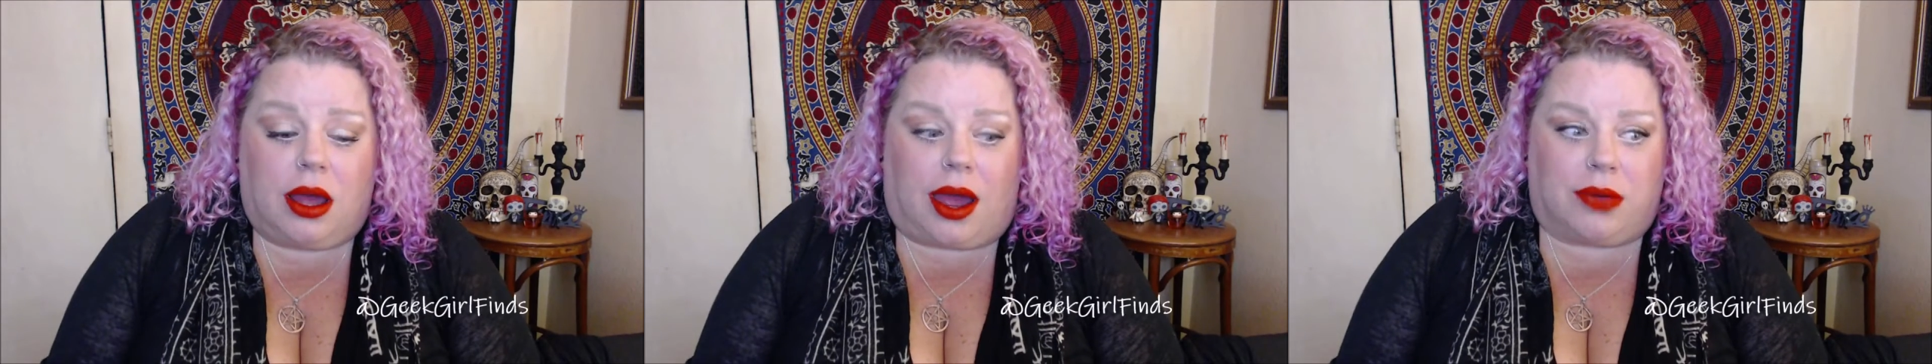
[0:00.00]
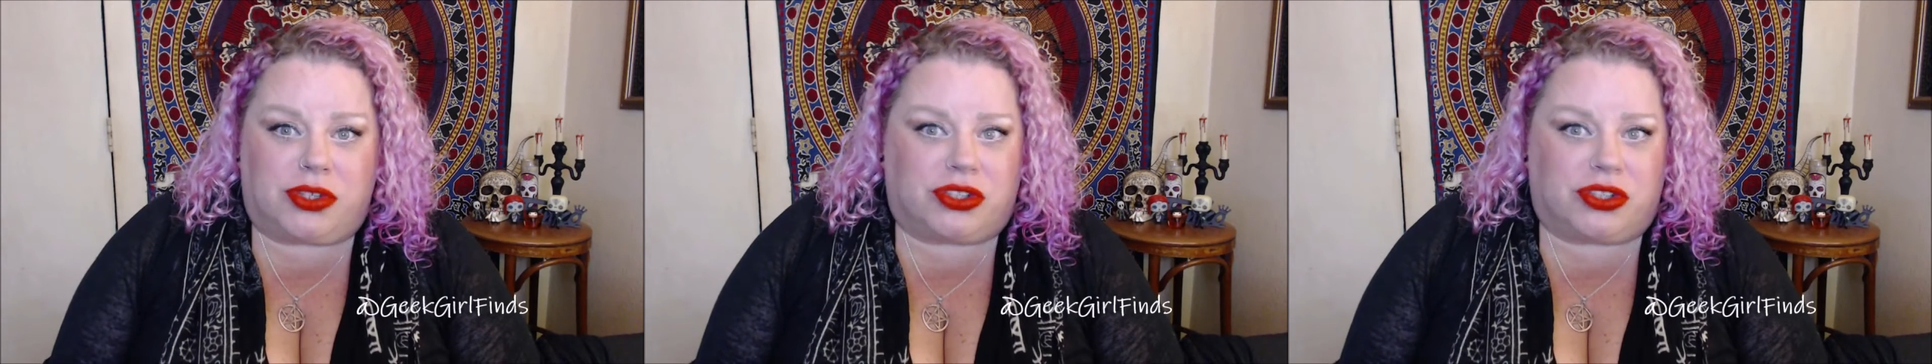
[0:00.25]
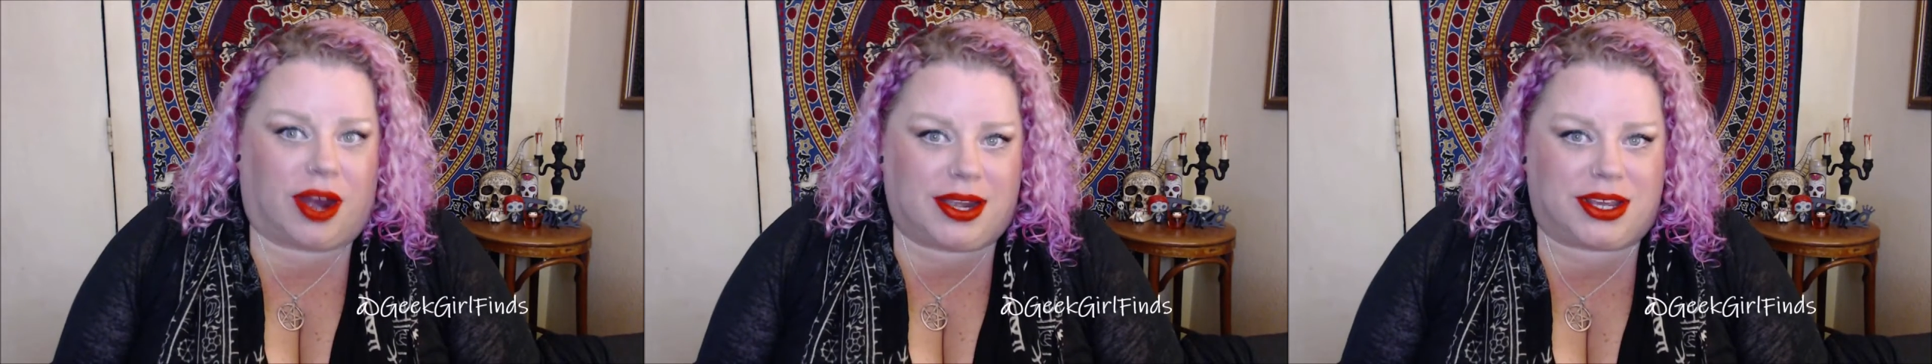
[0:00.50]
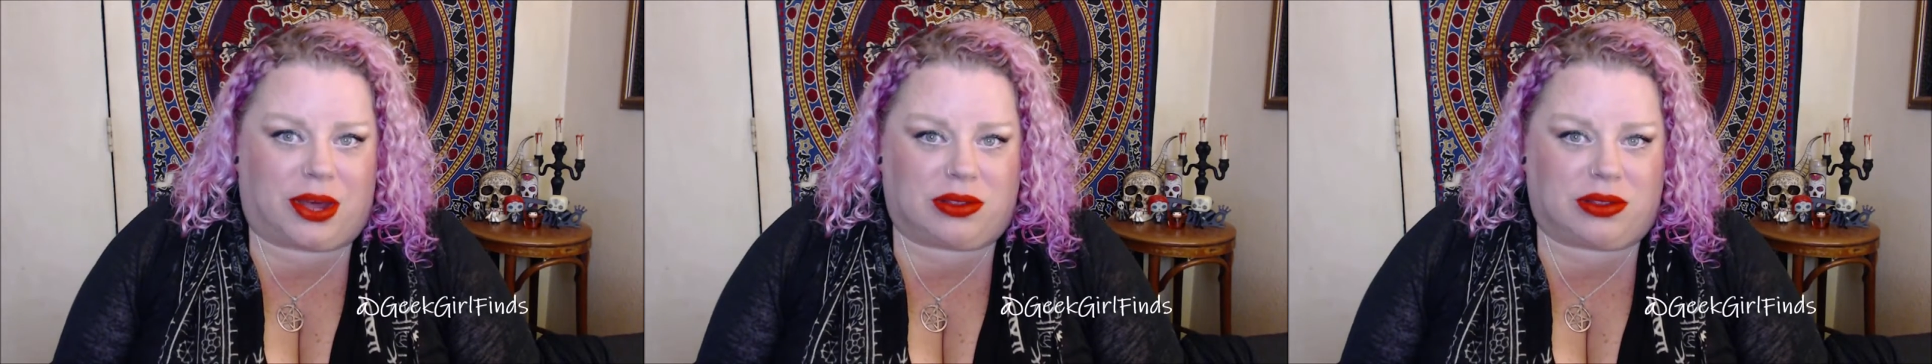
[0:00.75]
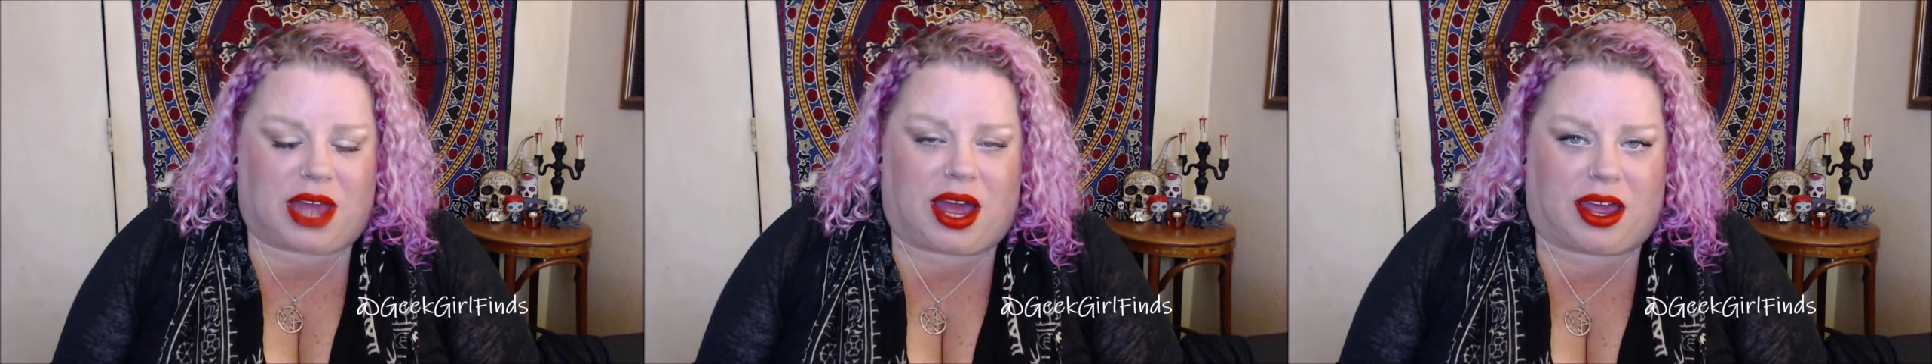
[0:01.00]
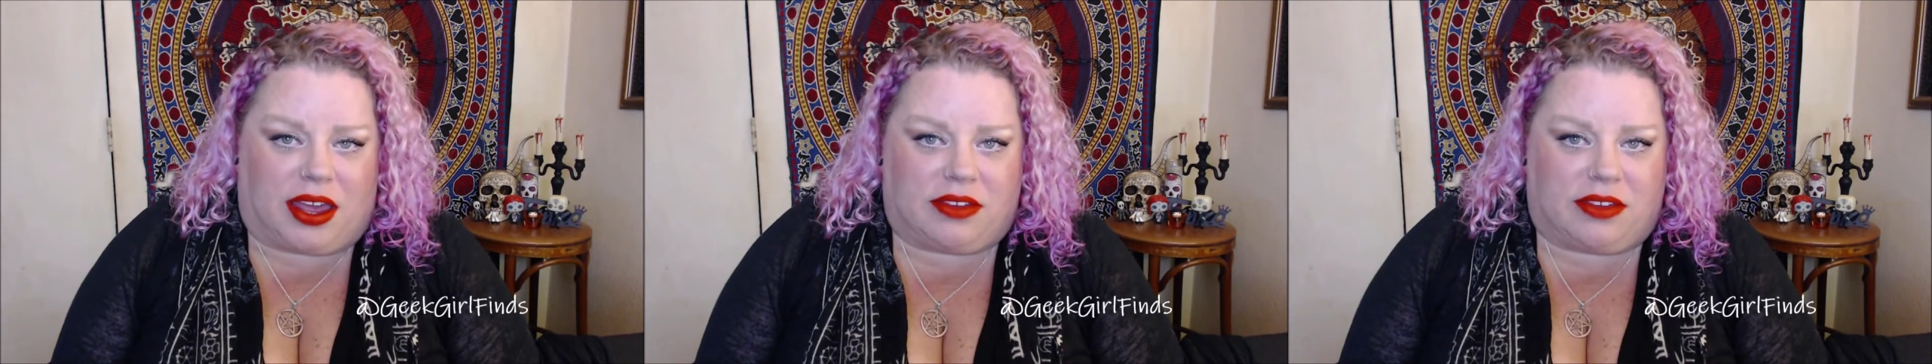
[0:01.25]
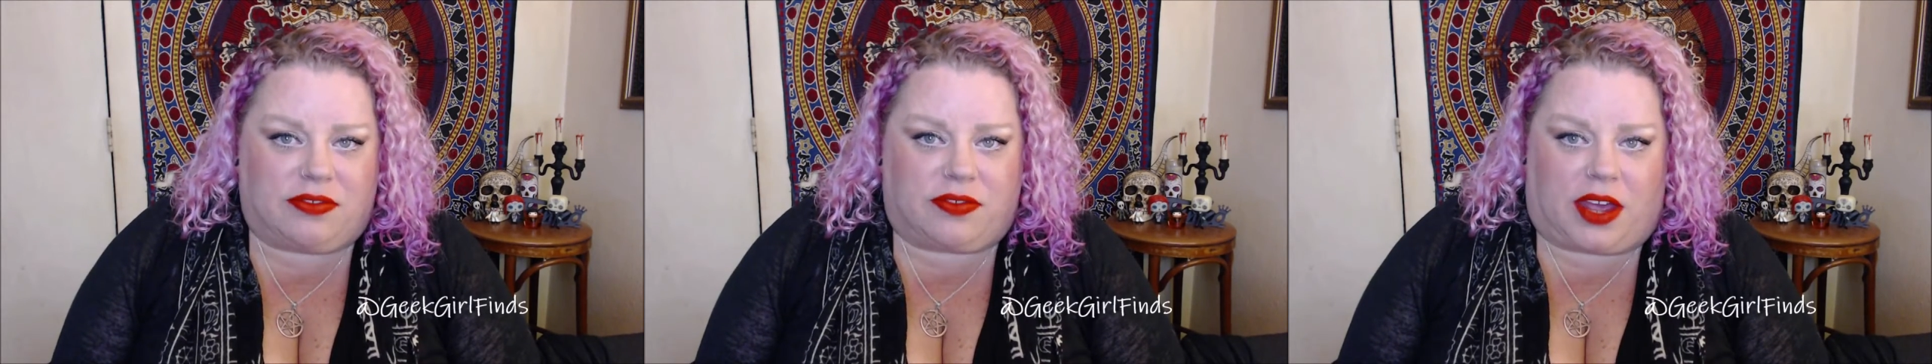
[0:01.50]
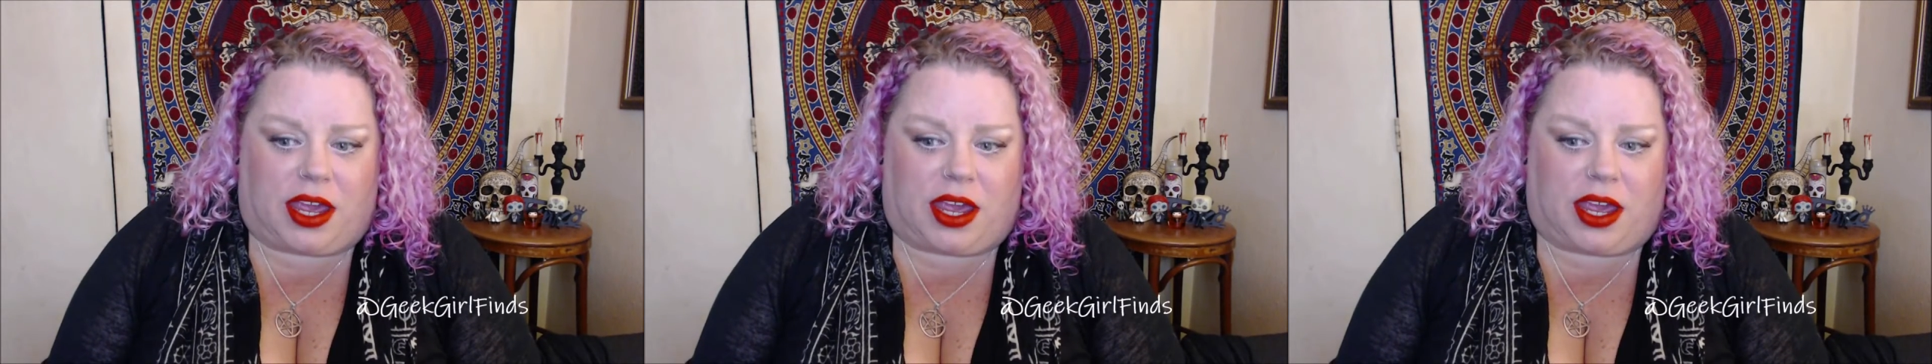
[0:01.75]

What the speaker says: I was trying to go live